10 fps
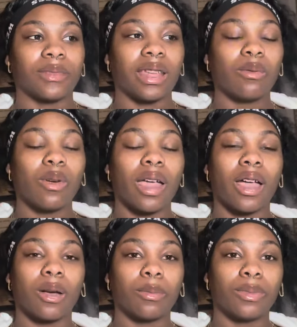It will
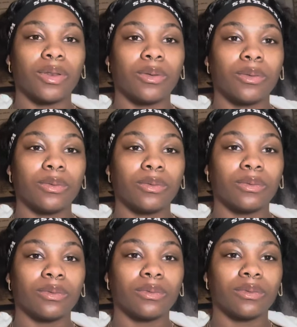help you.
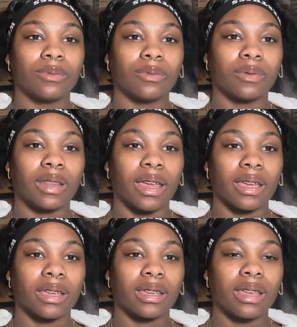Like,